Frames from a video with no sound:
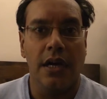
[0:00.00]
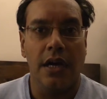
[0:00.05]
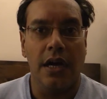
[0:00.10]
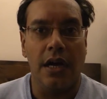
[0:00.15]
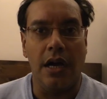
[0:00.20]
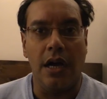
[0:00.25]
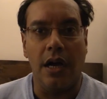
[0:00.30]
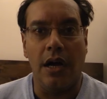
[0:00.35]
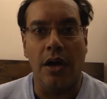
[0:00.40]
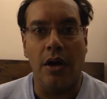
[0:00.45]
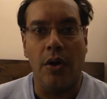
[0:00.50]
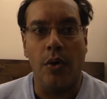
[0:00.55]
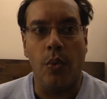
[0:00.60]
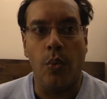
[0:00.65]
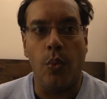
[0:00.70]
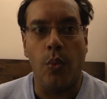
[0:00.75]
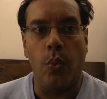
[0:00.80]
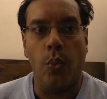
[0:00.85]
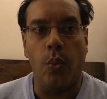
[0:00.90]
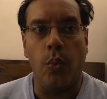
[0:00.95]

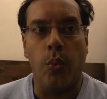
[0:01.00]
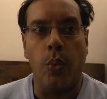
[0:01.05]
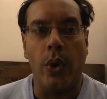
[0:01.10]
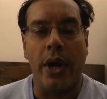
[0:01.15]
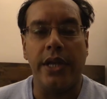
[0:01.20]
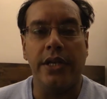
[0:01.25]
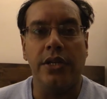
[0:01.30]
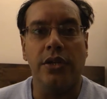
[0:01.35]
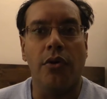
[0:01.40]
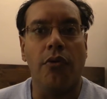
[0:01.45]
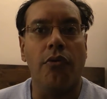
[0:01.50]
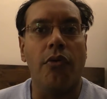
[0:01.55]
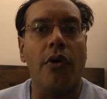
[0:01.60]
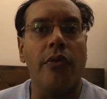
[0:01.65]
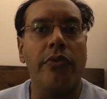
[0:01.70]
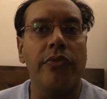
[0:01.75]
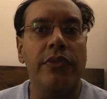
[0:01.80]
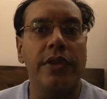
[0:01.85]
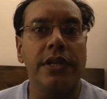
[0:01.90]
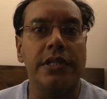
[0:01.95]
when you're
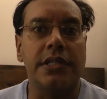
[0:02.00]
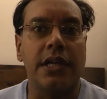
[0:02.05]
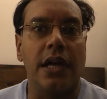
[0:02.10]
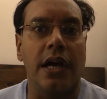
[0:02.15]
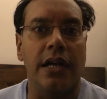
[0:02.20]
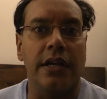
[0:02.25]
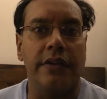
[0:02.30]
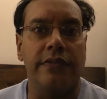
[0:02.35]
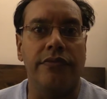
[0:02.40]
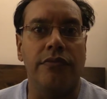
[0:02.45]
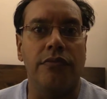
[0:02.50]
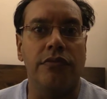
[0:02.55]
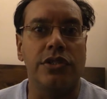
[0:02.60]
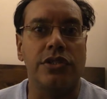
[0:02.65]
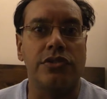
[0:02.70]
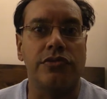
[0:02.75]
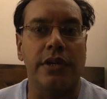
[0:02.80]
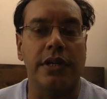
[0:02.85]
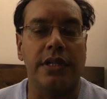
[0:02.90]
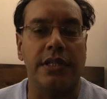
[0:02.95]
on this kind of
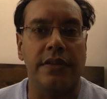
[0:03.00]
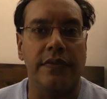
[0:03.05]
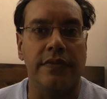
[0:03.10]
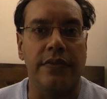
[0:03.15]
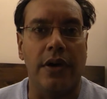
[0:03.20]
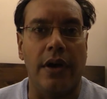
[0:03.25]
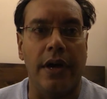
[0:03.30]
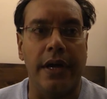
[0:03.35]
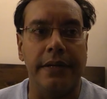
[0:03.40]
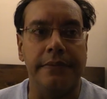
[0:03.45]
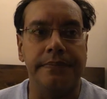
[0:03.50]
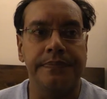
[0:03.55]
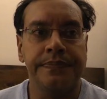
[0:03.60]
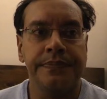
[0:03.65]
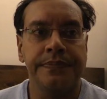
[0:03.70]
restrictive diet.